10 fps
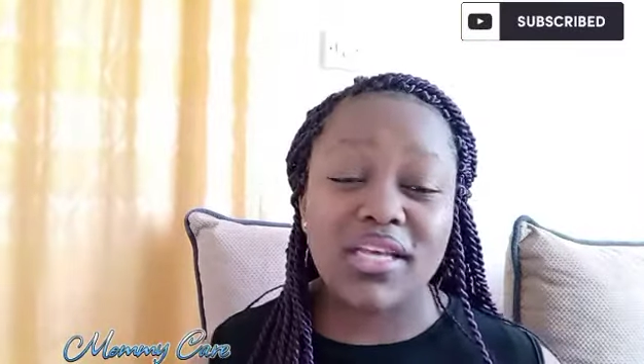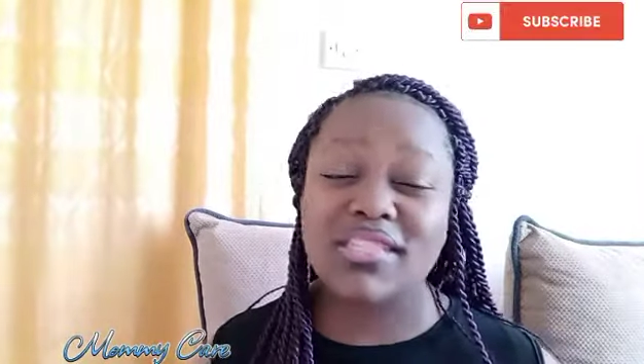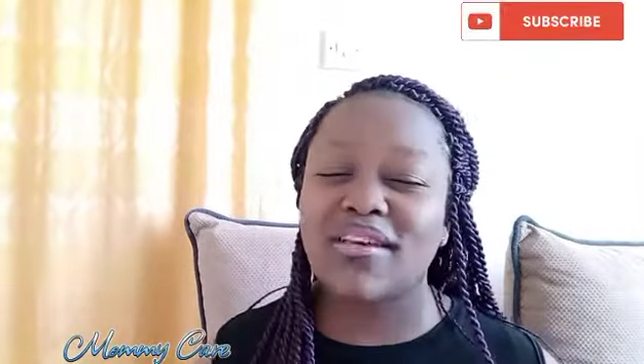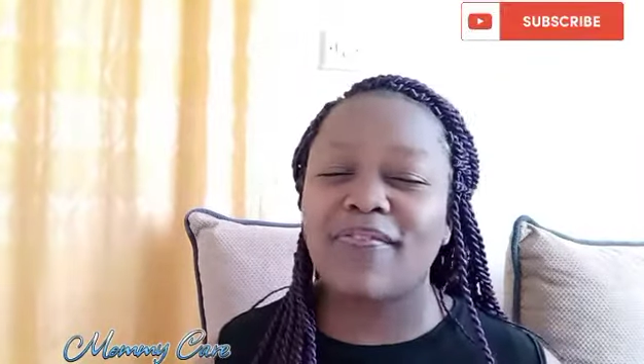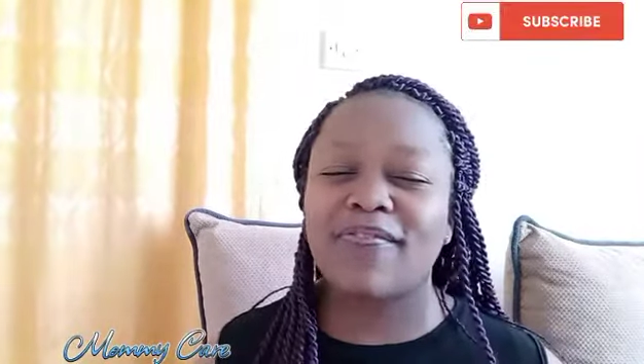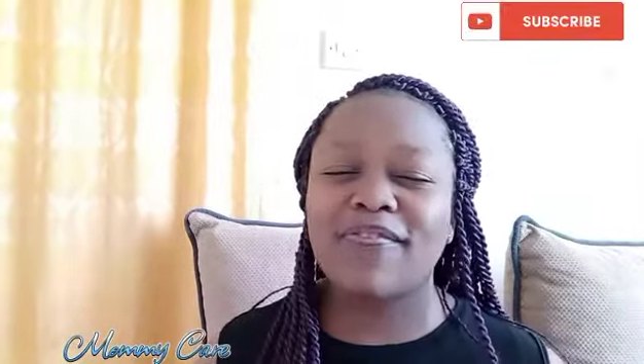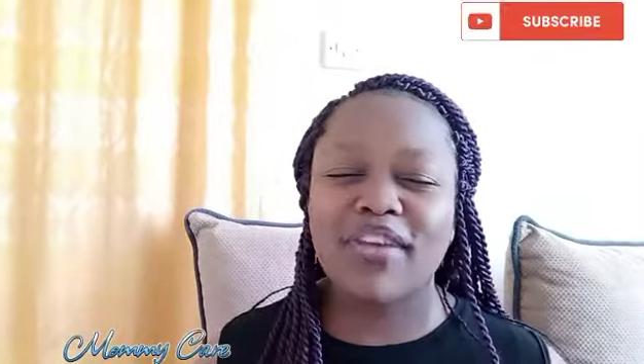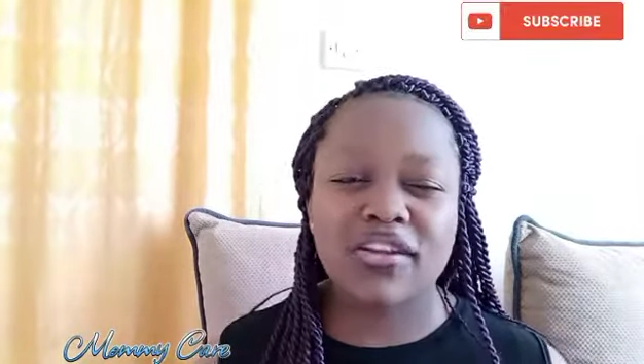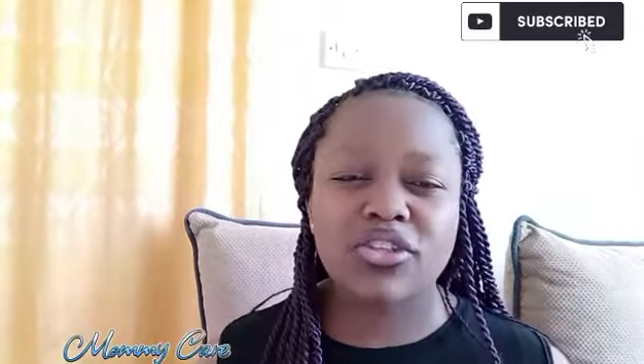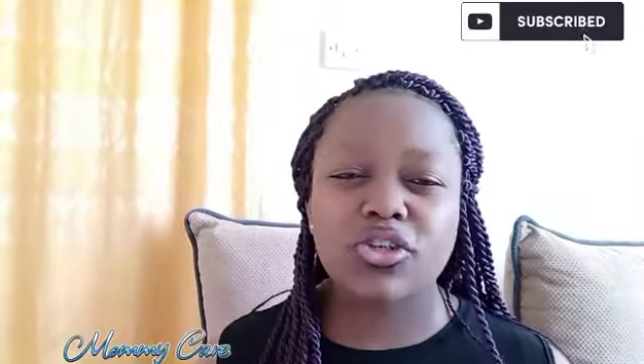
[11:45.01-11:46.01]
It's a
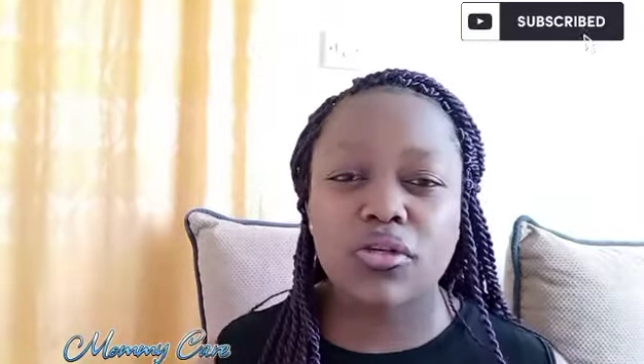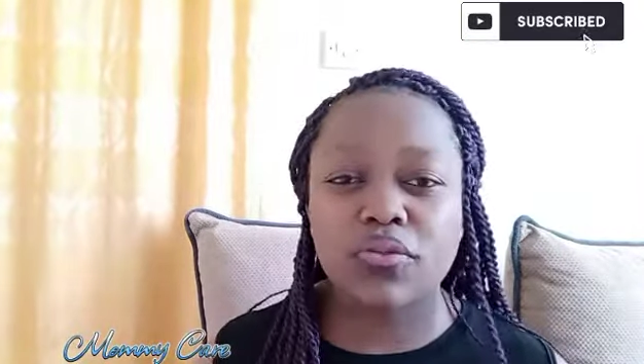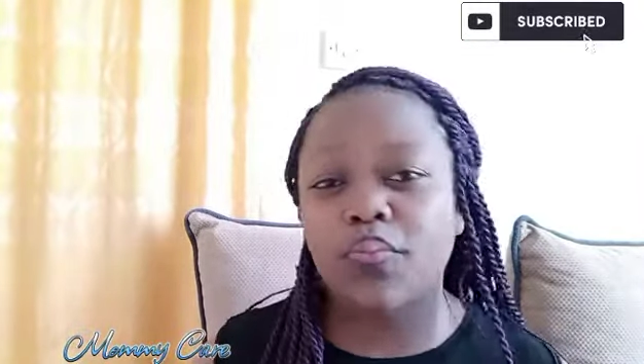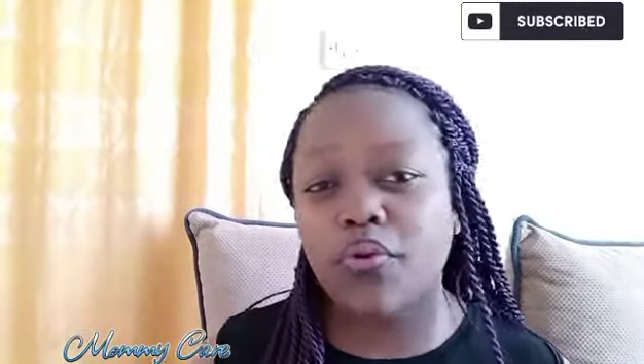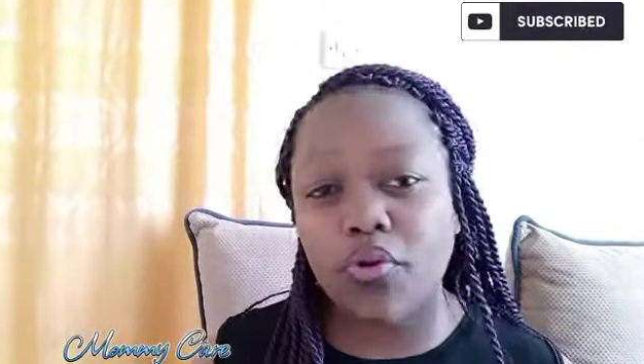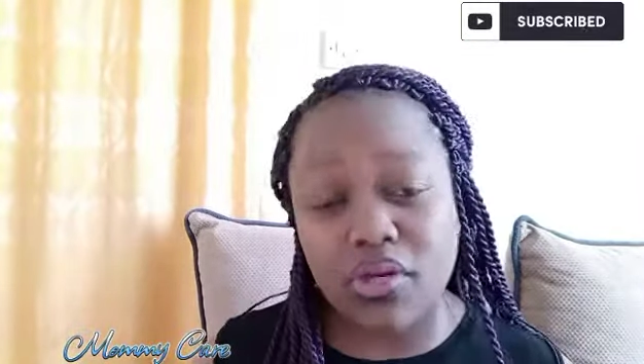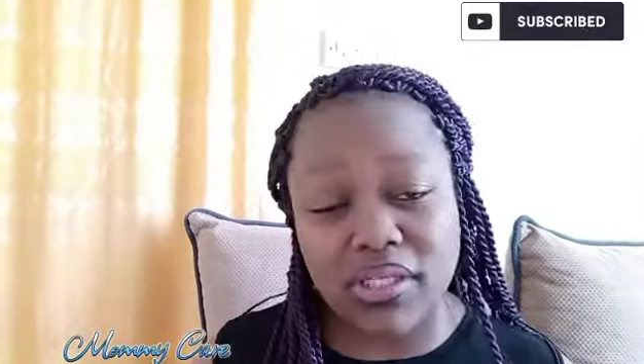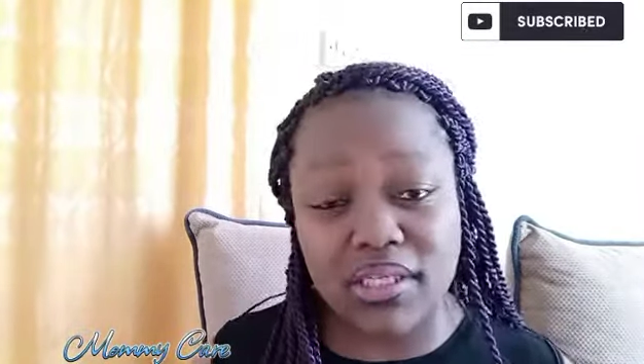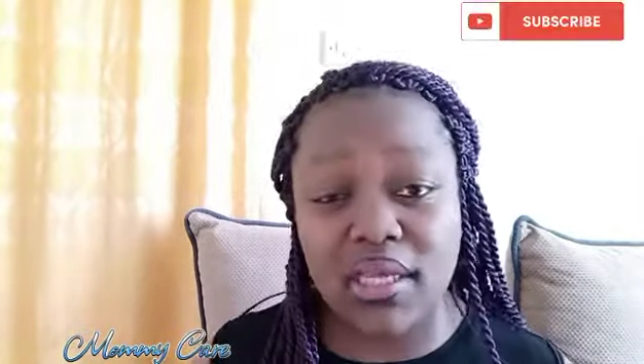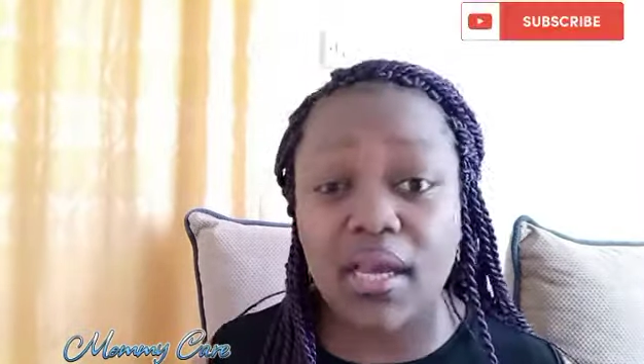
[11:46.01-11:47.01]
very short
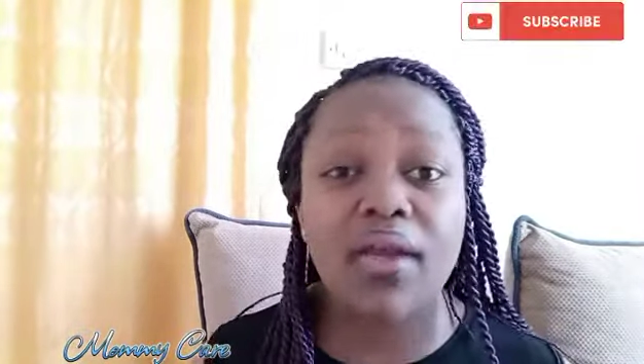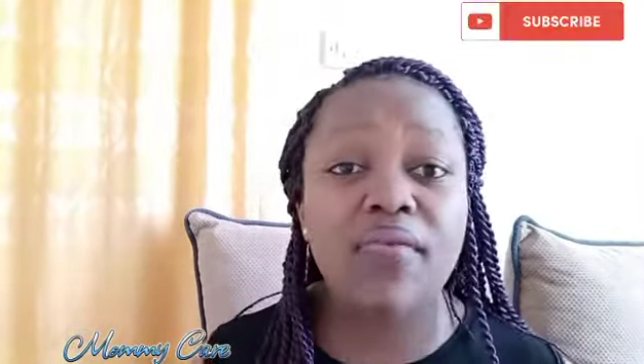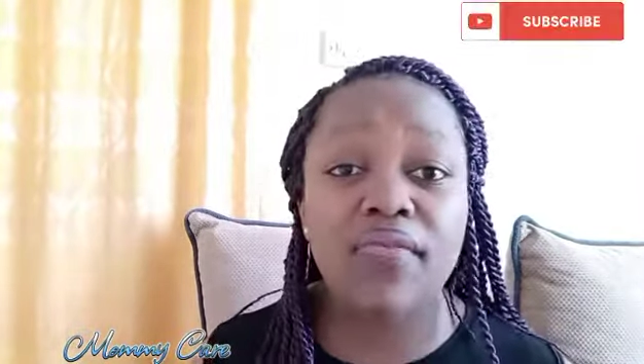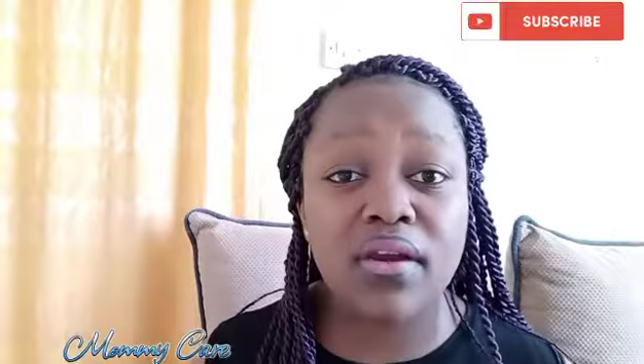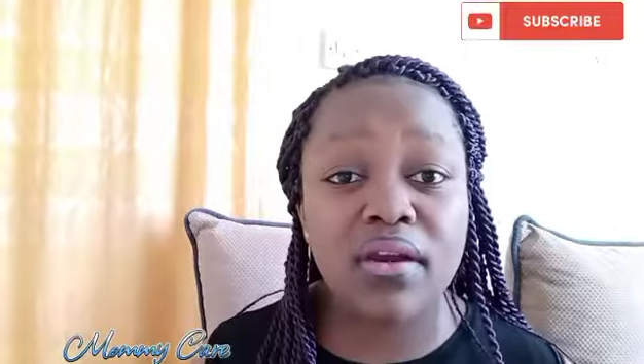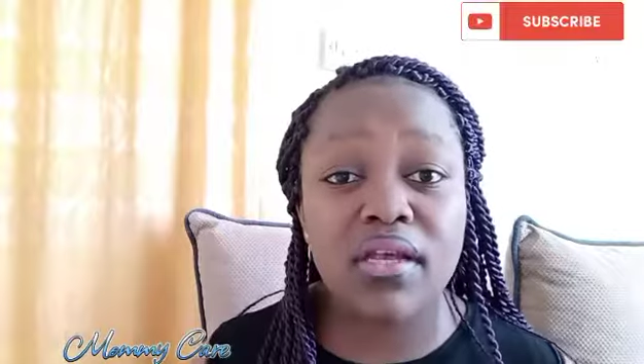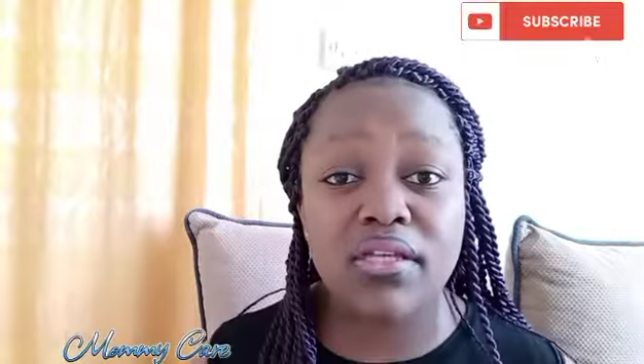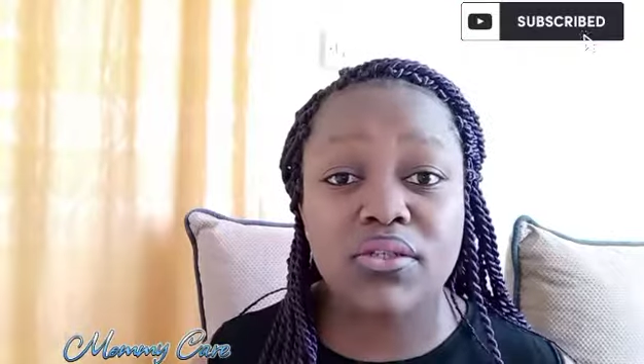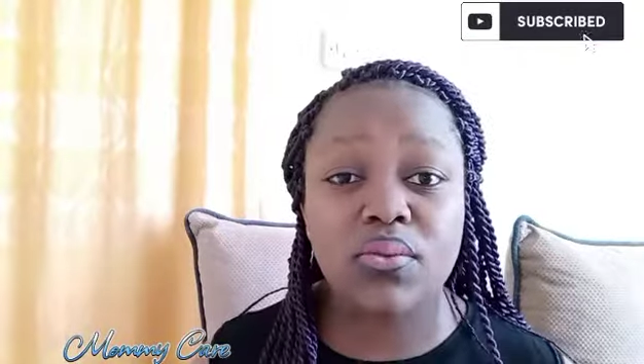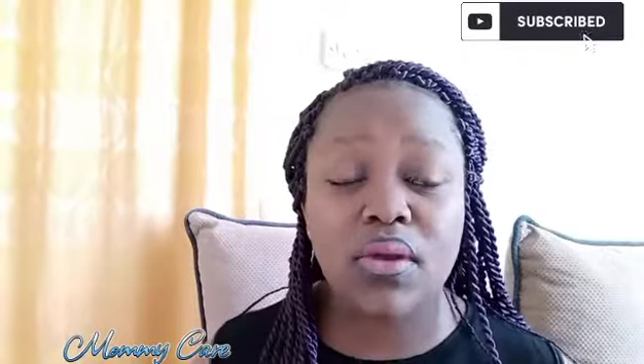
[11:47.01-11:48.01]
process and a very
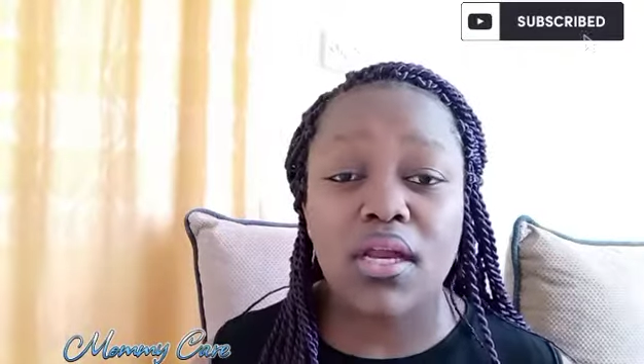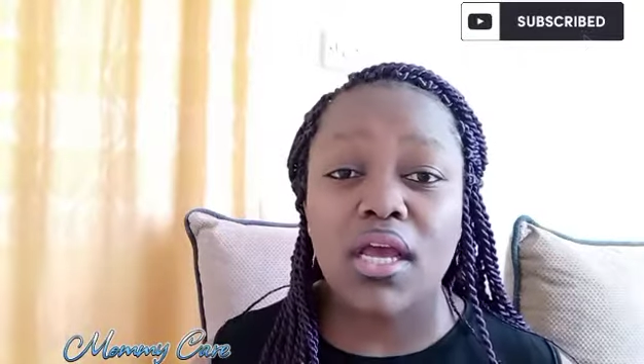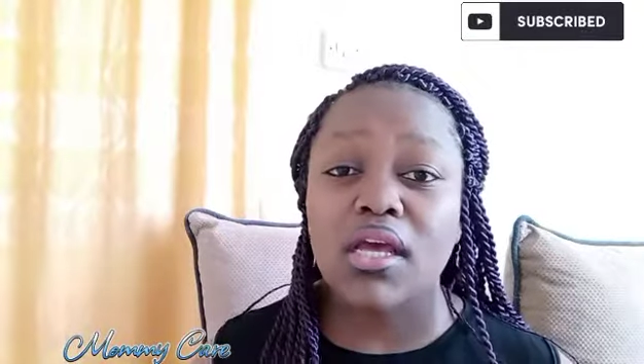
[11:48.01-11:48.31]
easy one.